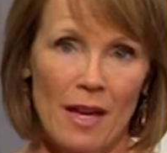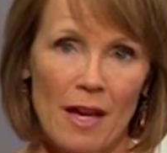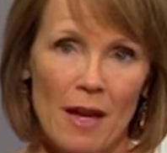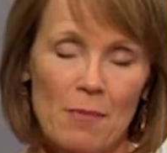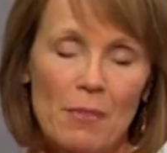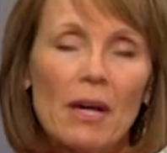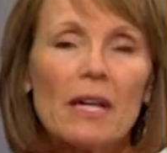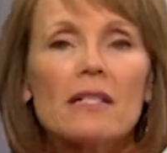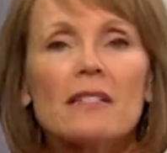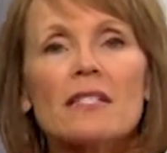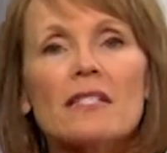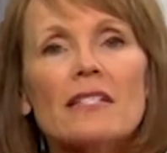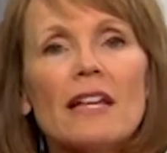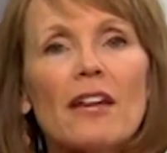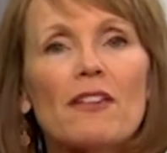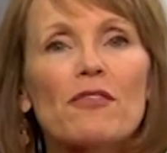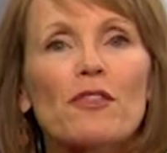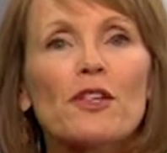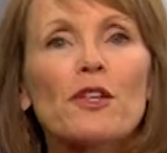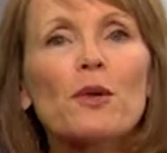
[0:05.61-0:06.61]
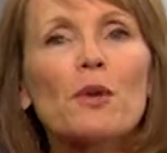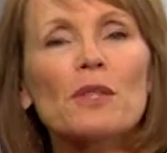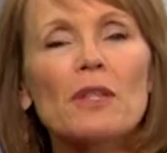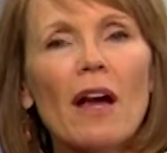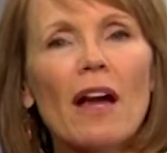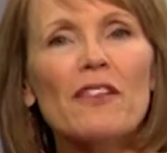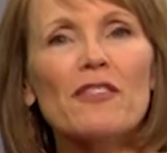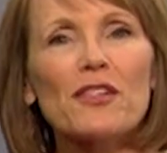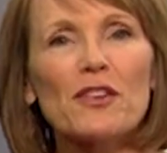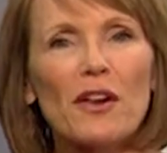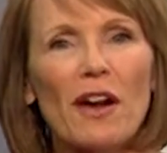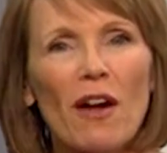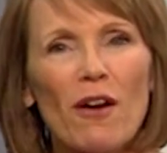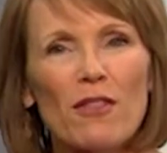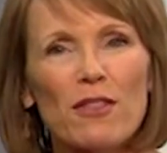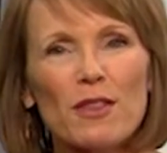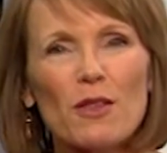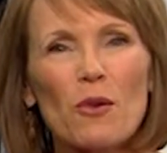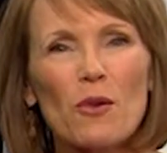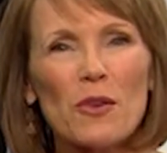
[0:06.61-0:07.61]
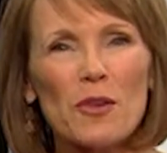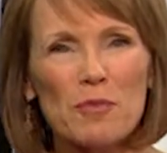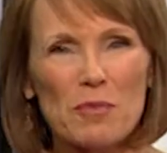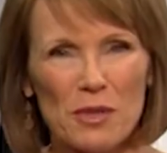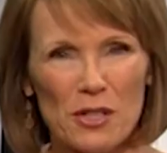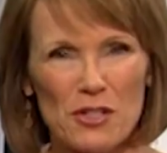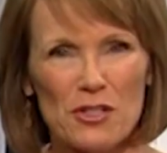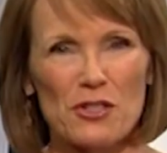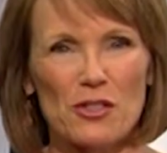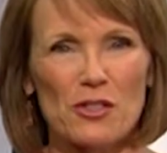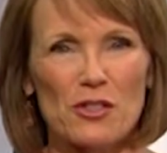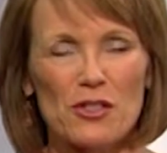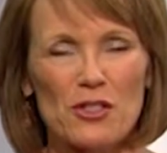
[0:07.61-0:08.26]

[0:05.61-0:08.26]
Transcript: But today, for Your Life, Your Health, Lori Prichard